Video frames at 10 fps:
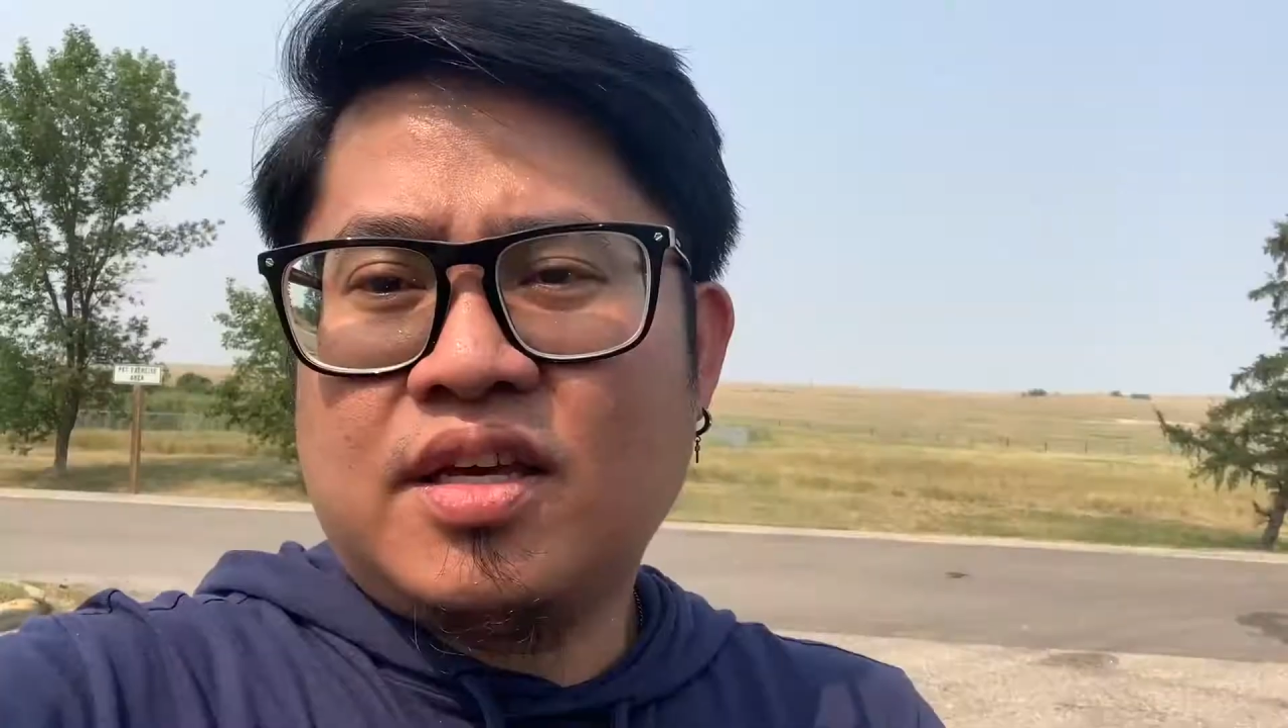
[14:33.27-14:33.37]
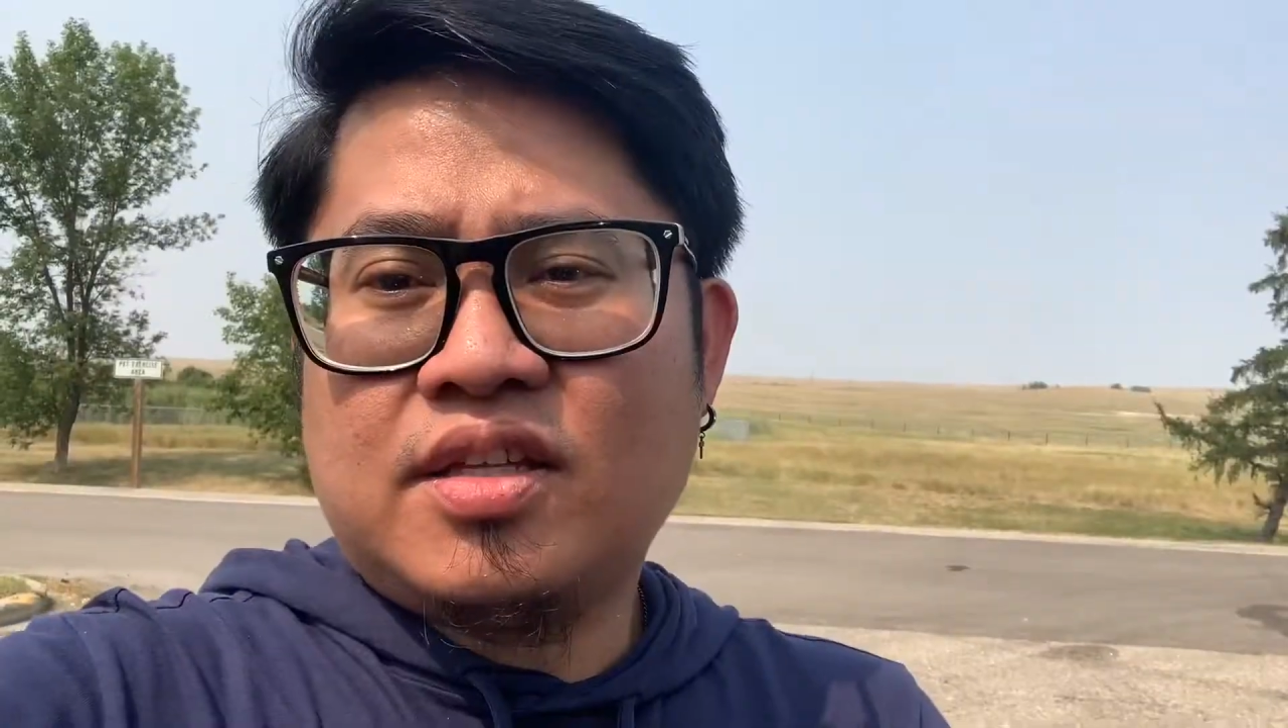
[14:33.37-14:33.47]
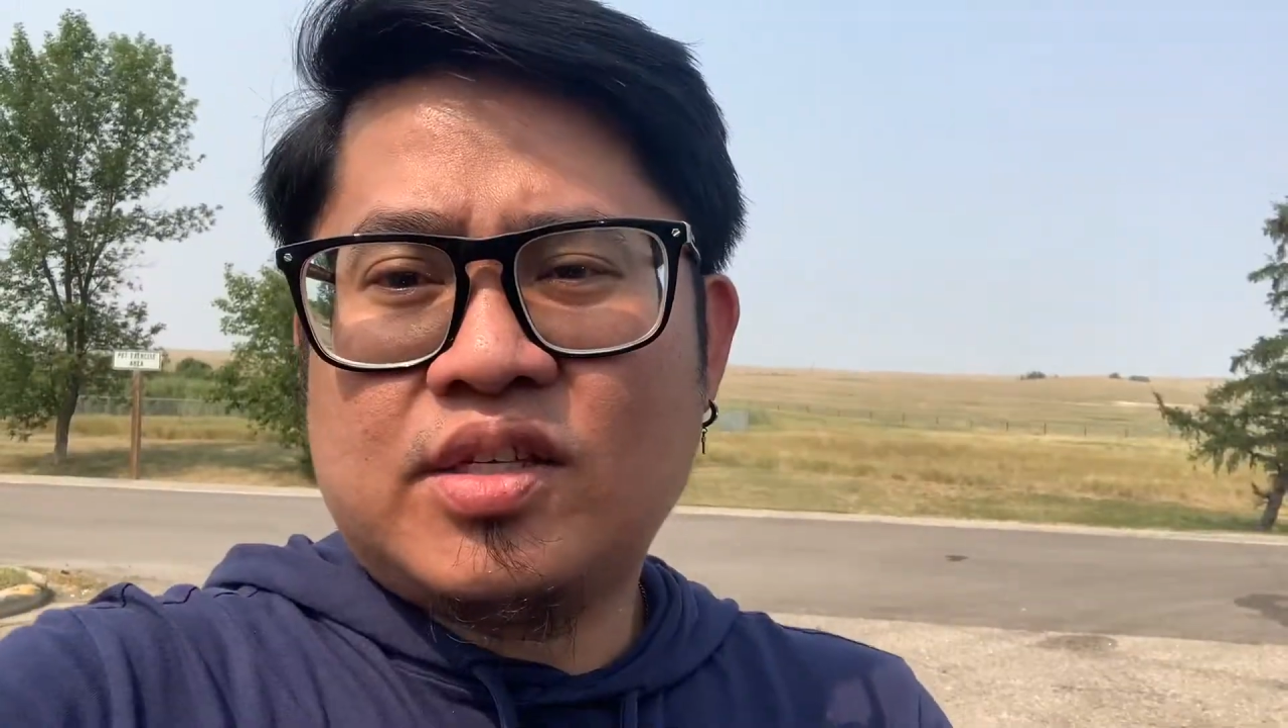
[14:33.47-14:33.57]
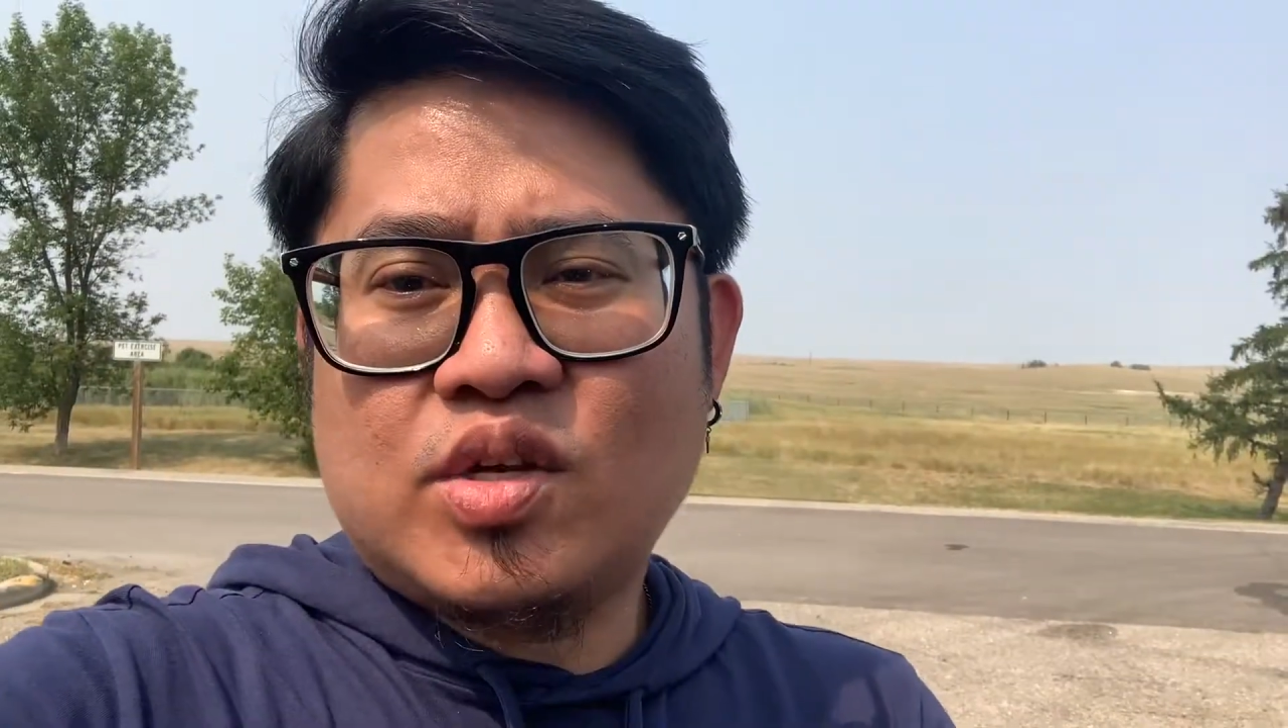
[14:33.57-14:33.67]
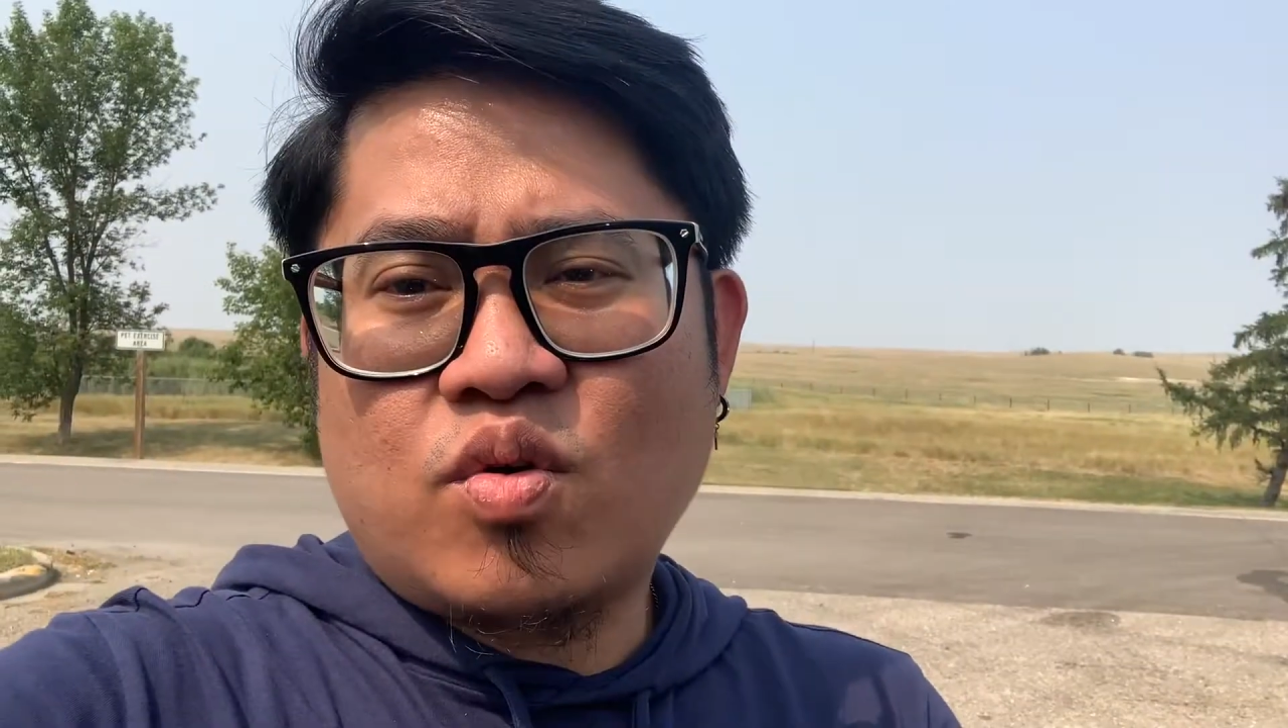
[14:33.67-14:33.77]

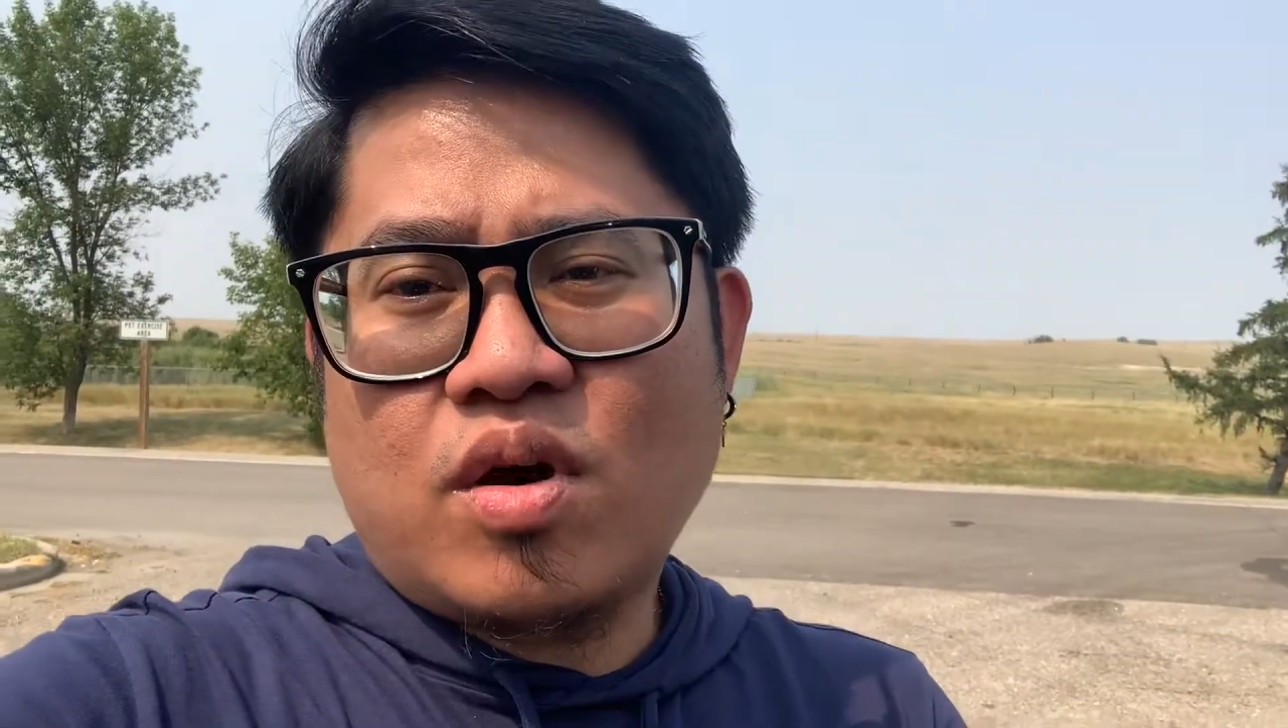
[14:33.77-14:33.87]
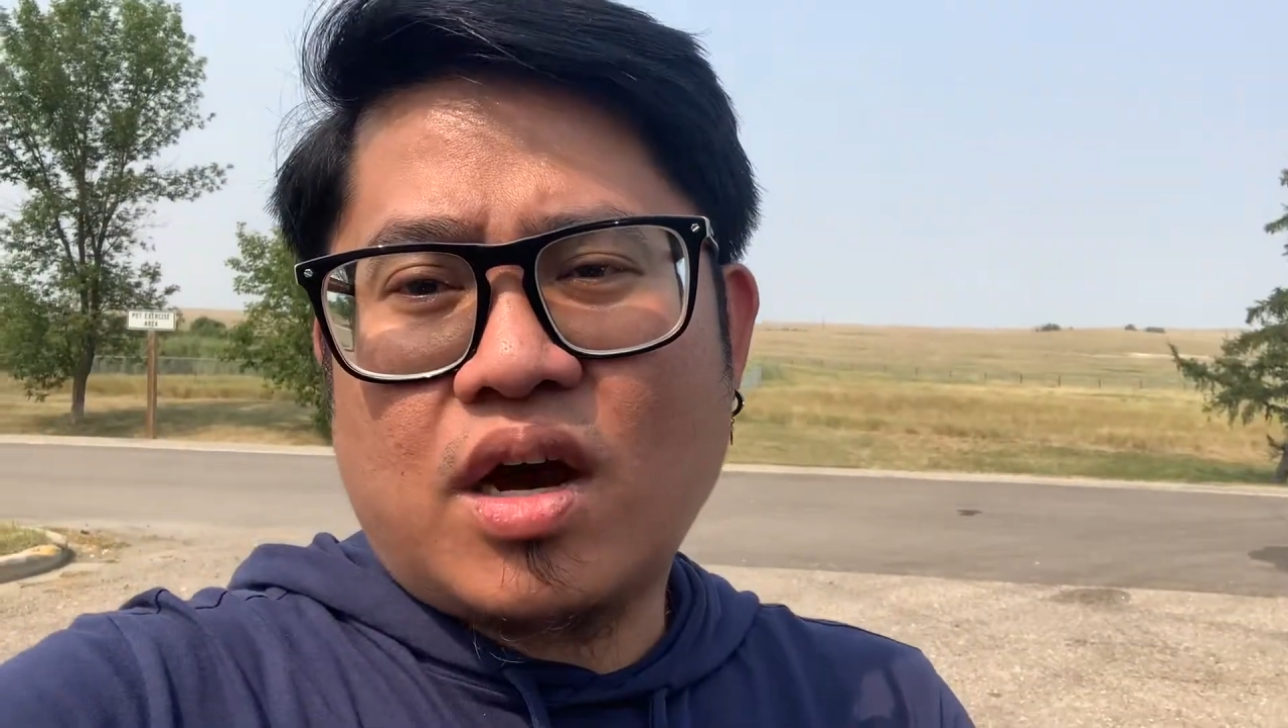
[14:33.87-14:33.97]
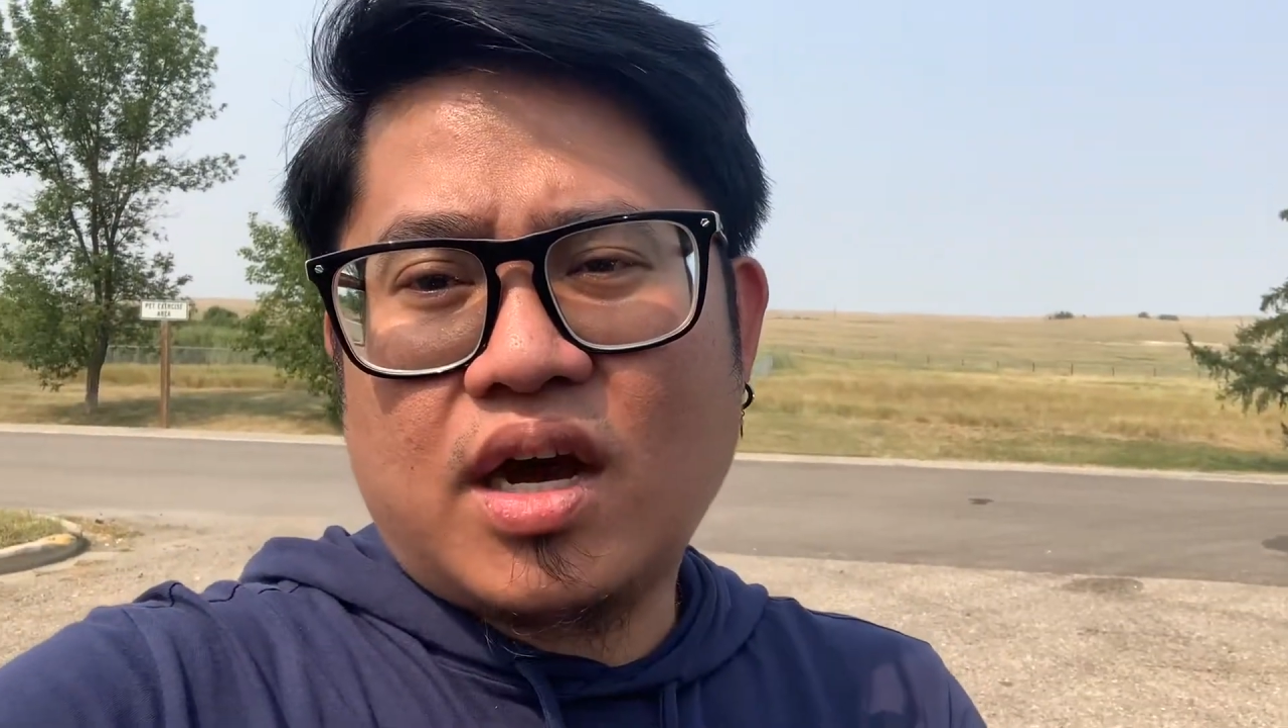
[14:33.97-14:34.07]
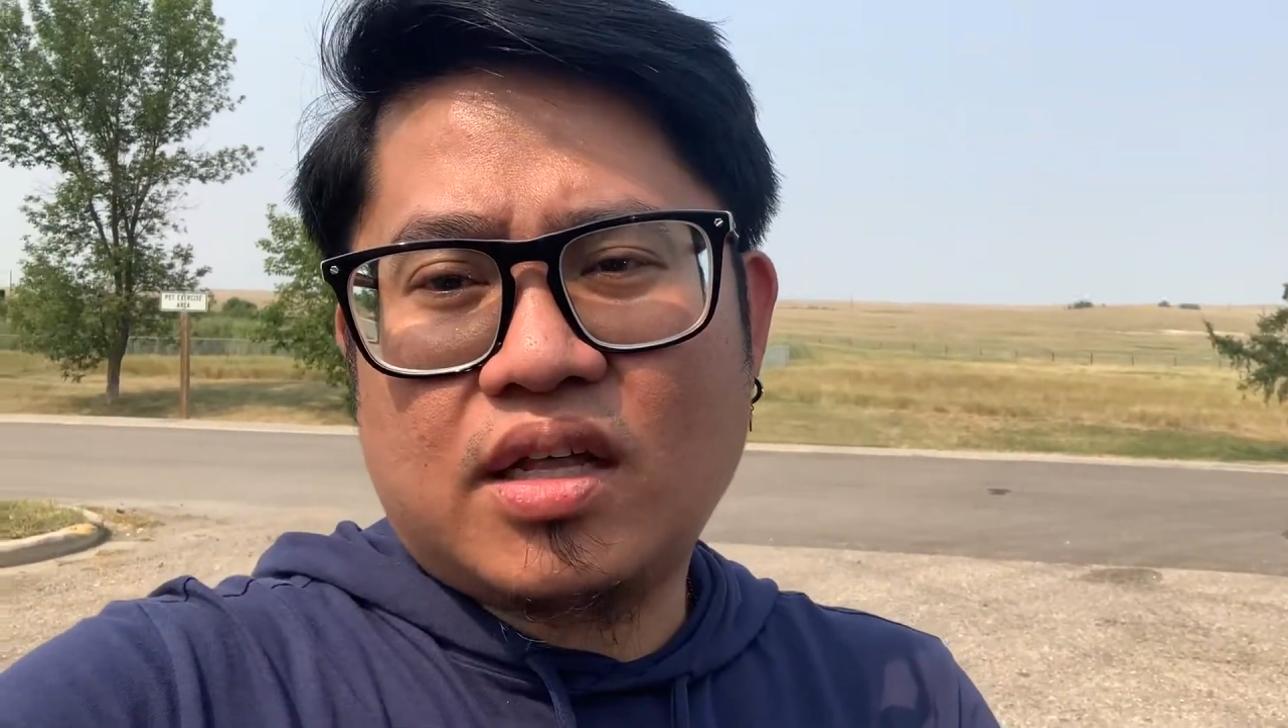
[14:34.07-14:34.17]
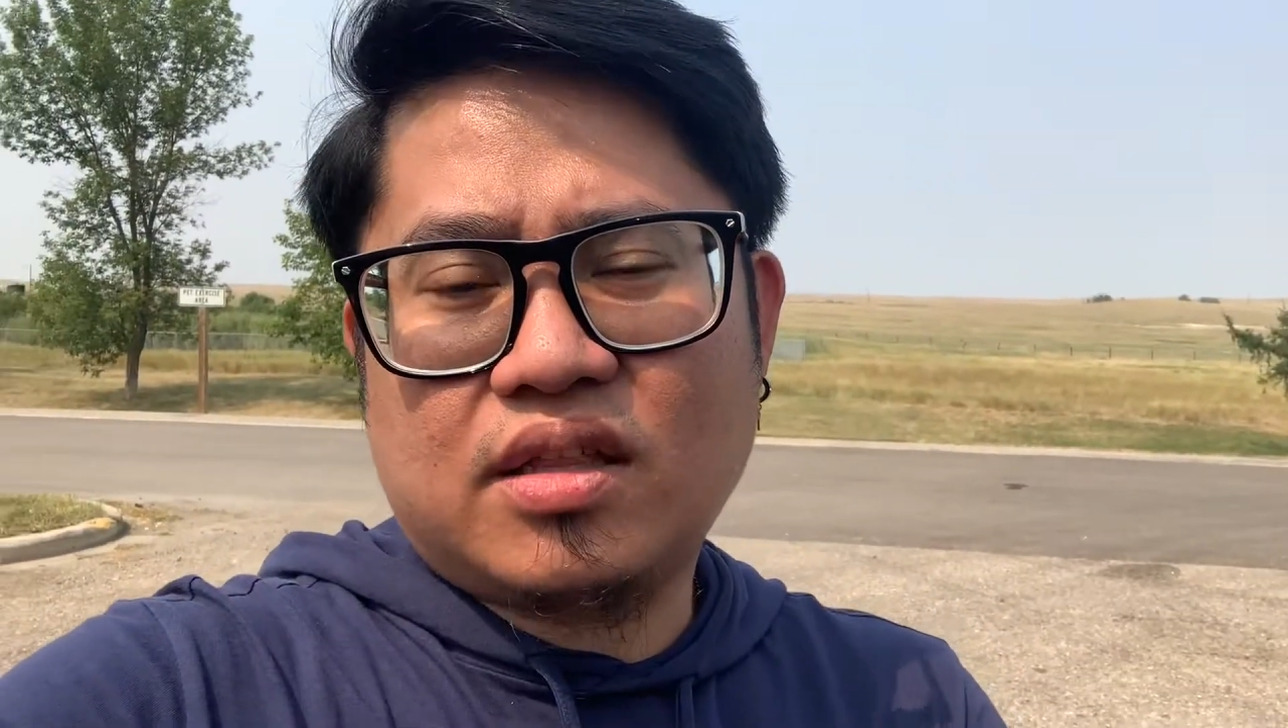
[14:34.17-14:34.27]
It's so
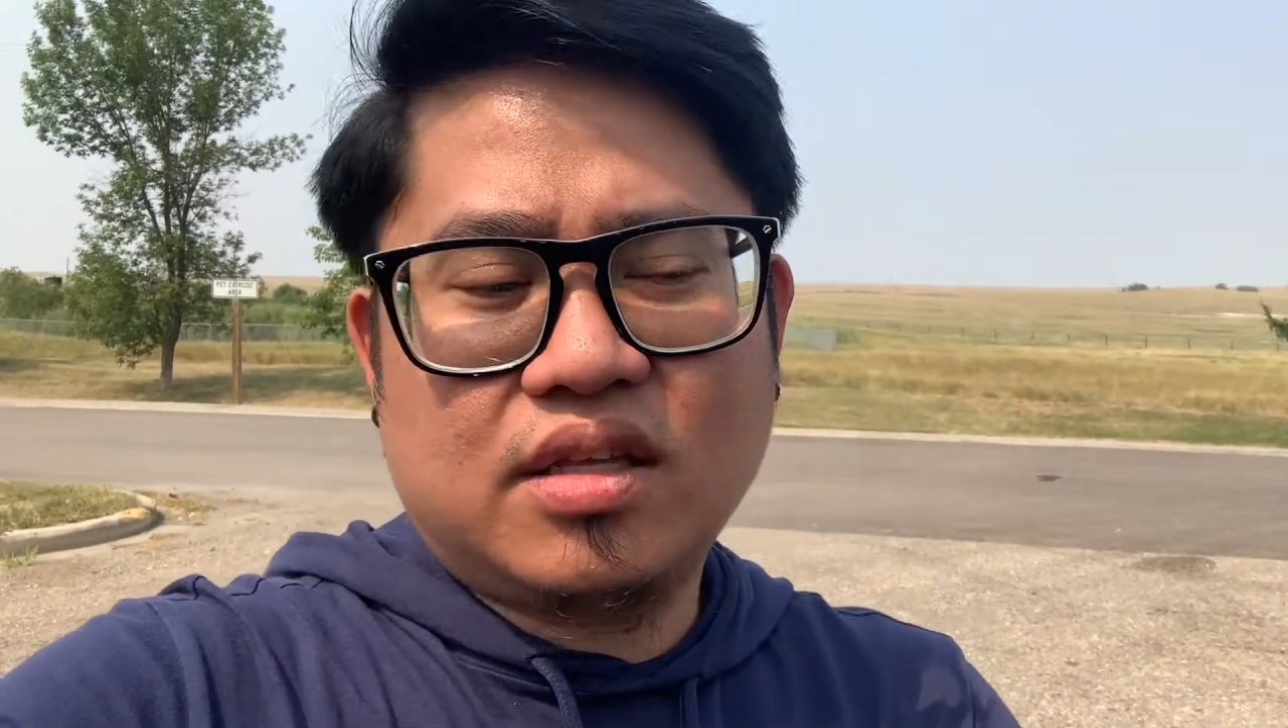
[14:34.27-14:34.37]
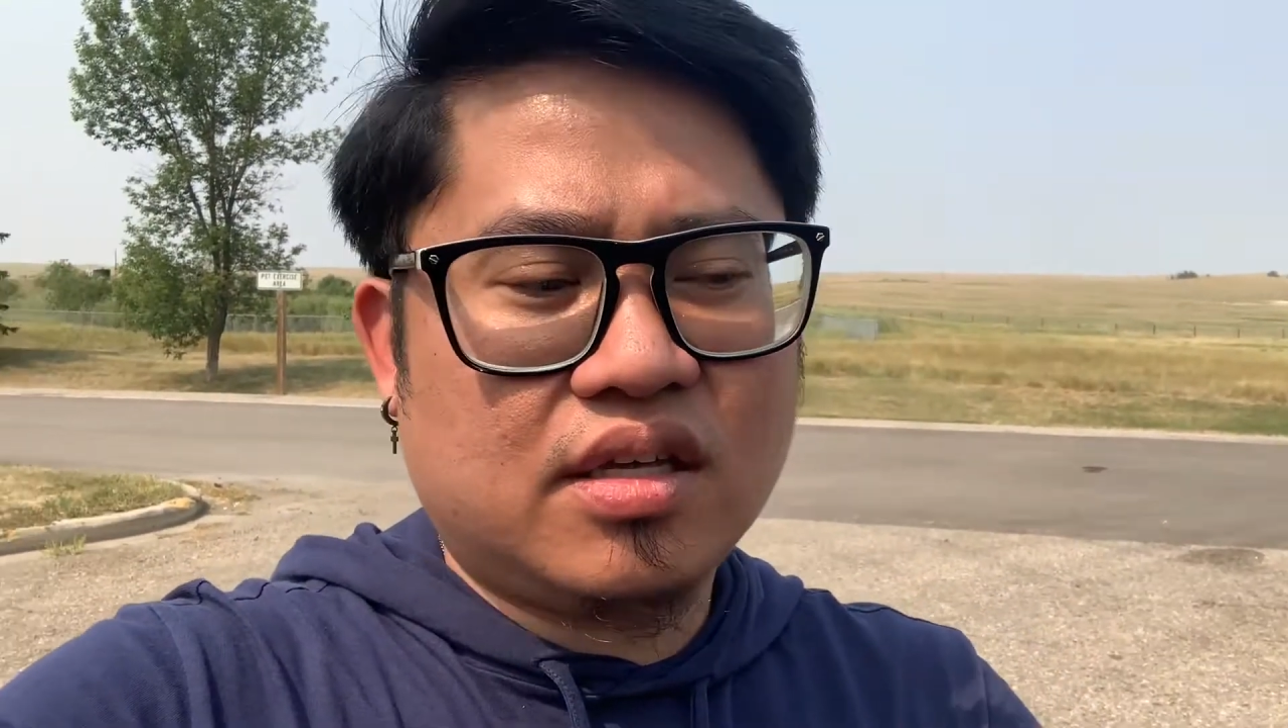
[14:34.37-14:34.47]
hot.